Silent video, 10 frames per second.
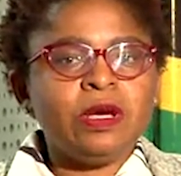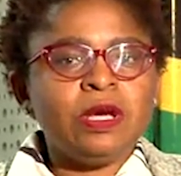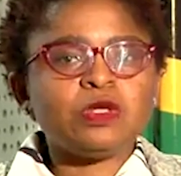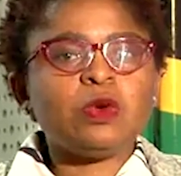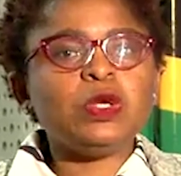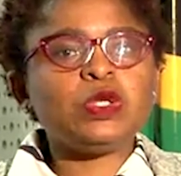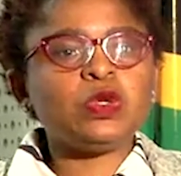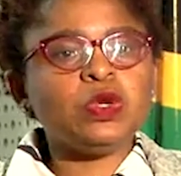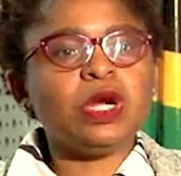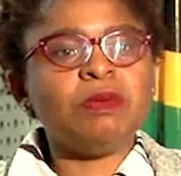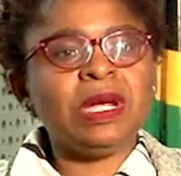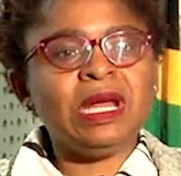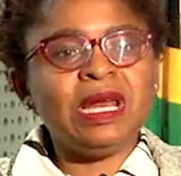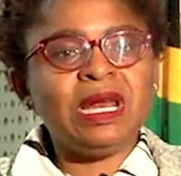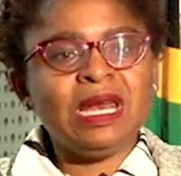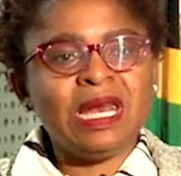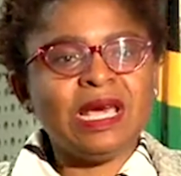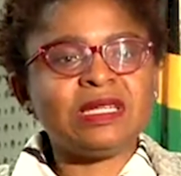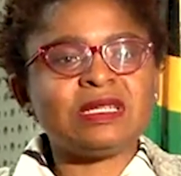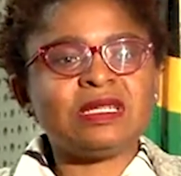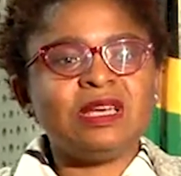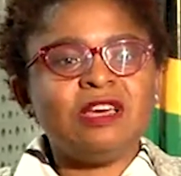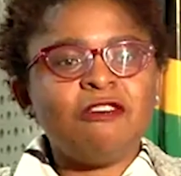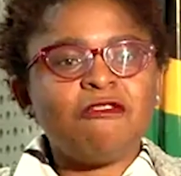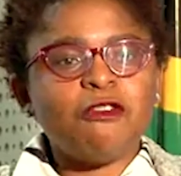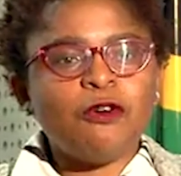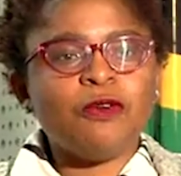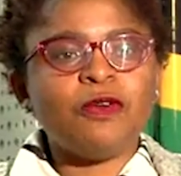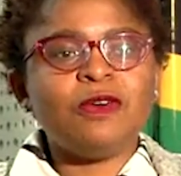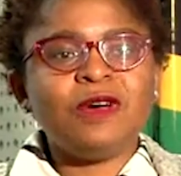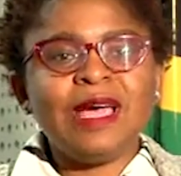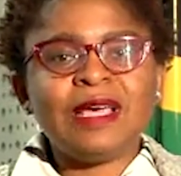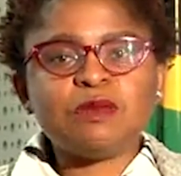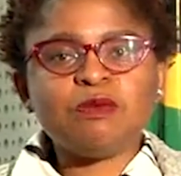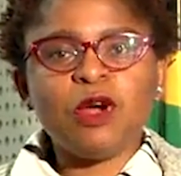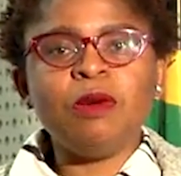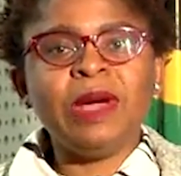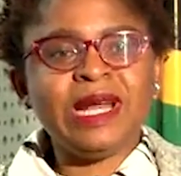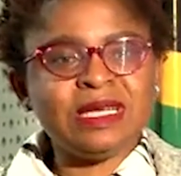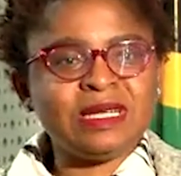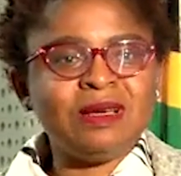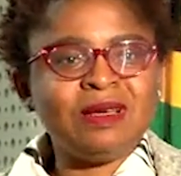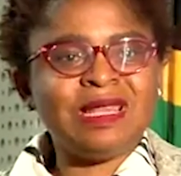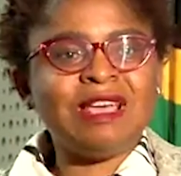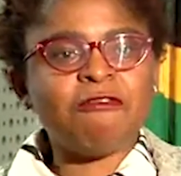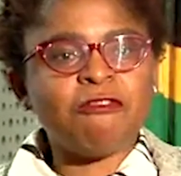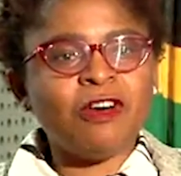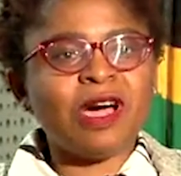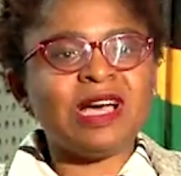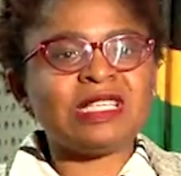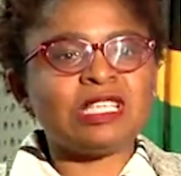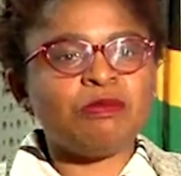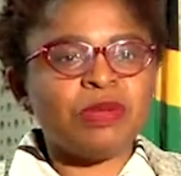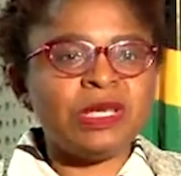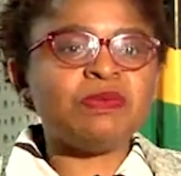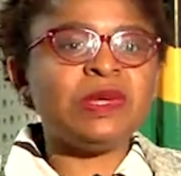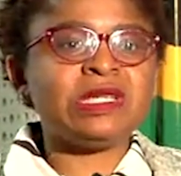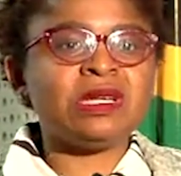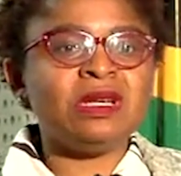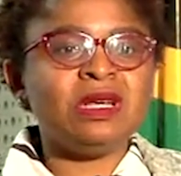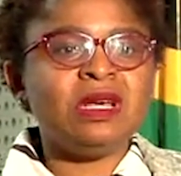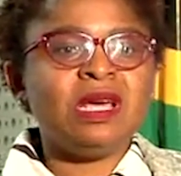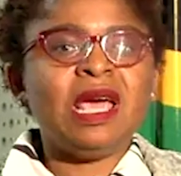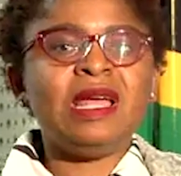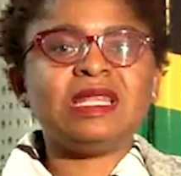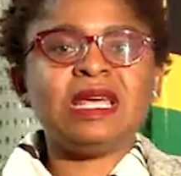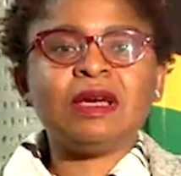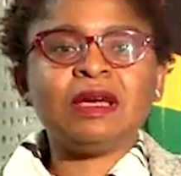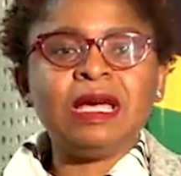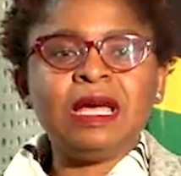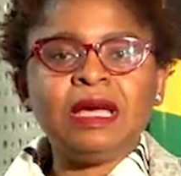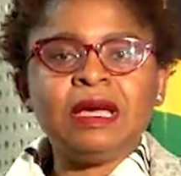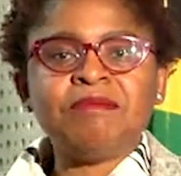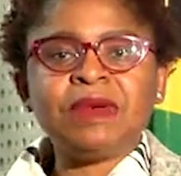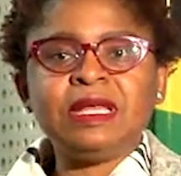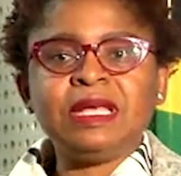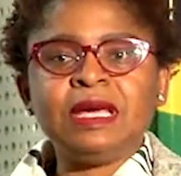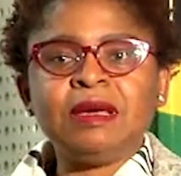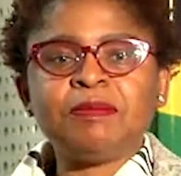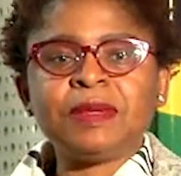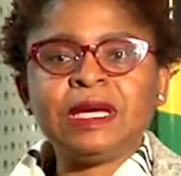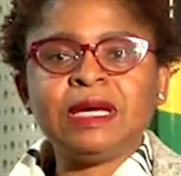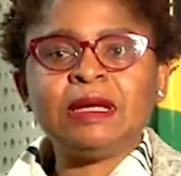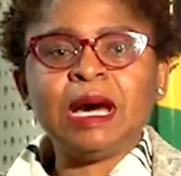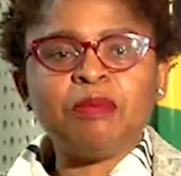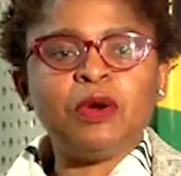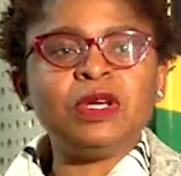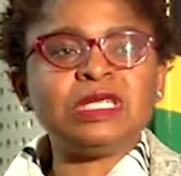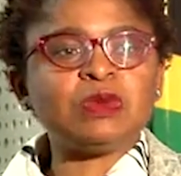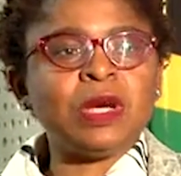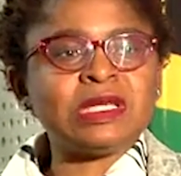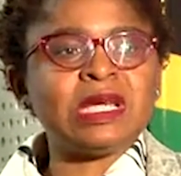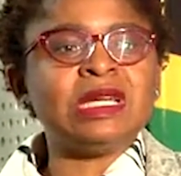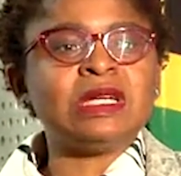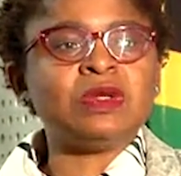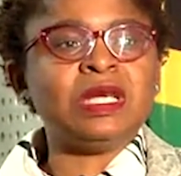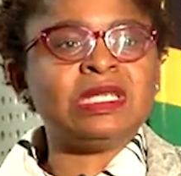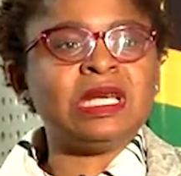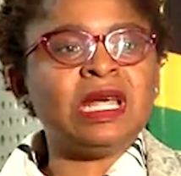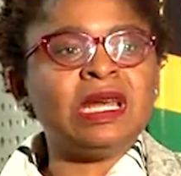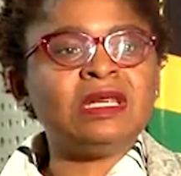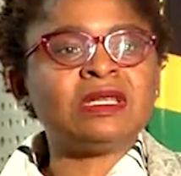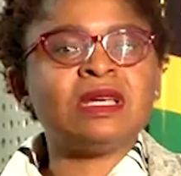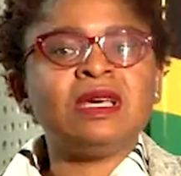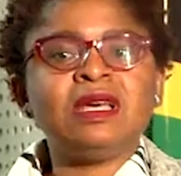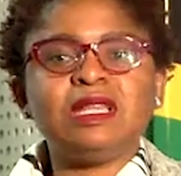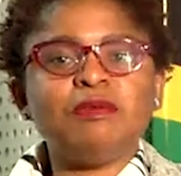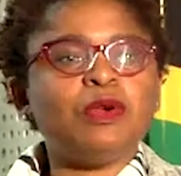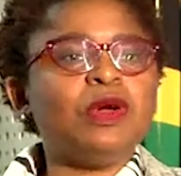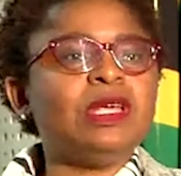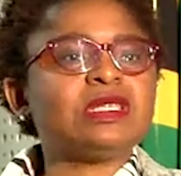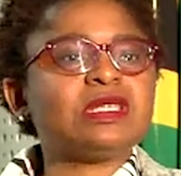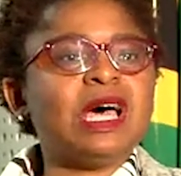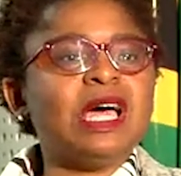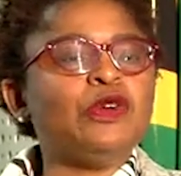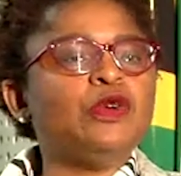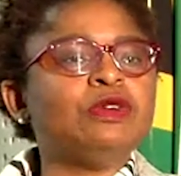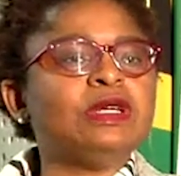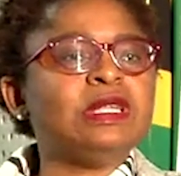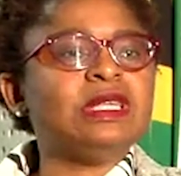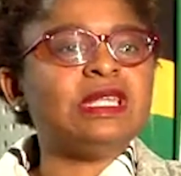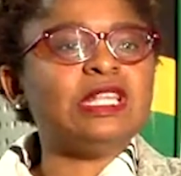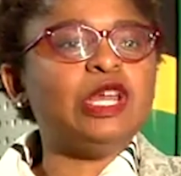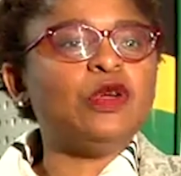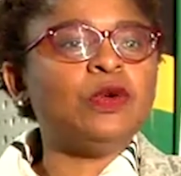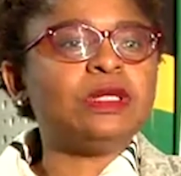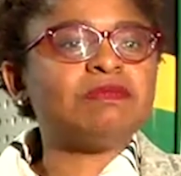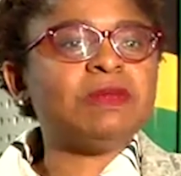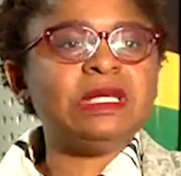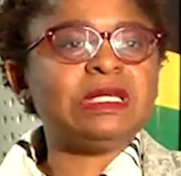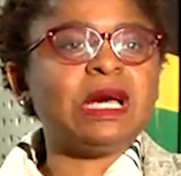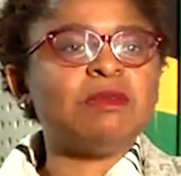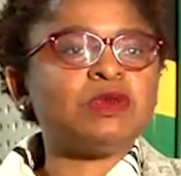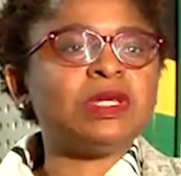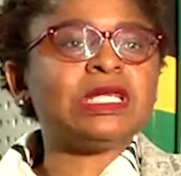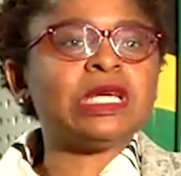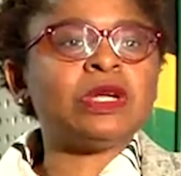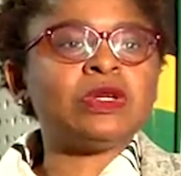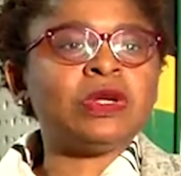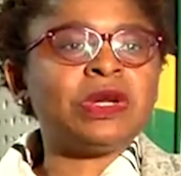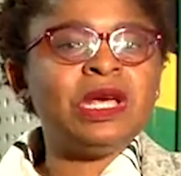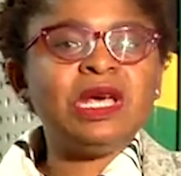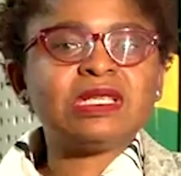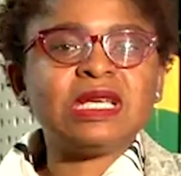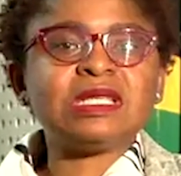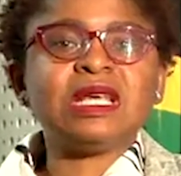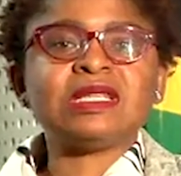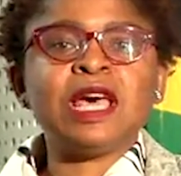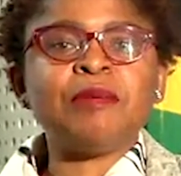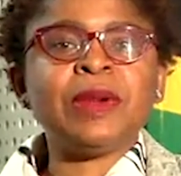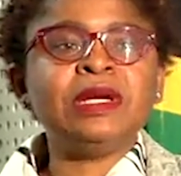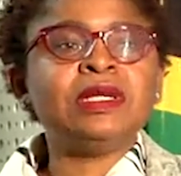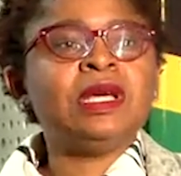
so we should not be lashed for a small matter the focus is the peace mission and the, uh, uh, uh the uh, apologies were extended to the journalists. The police are known, they know it comes with the territory, such things happen